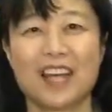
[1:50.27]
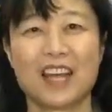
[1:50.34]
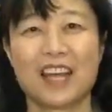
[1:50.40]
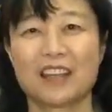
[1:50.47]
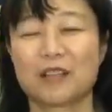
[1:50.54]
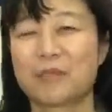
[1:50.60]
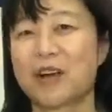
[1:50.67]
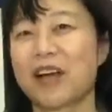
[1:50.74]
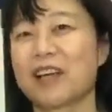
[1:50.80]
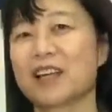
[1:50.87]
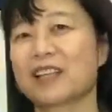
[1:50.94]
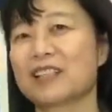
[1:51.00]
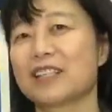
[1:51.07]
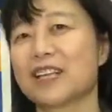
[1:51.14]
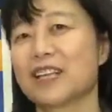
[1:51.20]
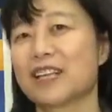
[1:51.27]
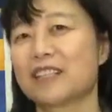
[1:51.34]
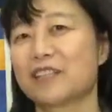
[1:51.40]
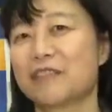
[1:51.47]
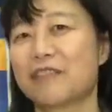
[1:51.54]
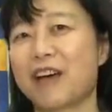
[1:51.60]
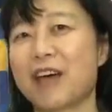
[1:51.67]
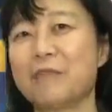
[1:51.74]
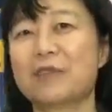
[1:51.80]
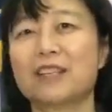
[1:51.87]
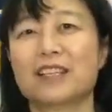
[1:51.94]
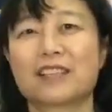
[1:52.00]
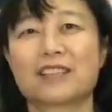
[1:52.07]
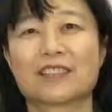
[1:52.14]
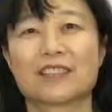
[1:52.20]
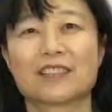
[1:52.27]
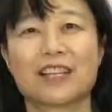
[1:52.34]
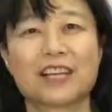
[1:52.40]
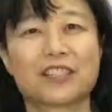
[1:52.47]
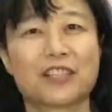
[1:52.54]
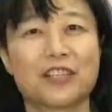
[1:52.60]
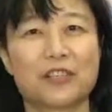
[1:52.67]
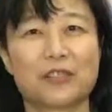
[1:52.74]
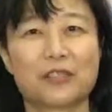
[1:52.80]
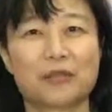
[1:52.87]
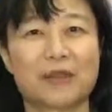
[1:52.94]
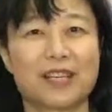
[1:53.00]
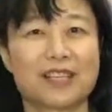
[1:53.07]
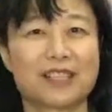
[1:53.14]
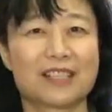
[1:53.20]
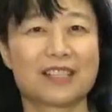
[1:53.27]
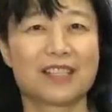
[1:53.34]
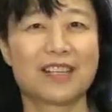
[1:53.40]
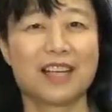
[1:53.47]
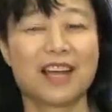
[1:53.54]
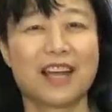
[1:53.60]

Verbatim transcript: And the product is a fiber laser that's Q-switched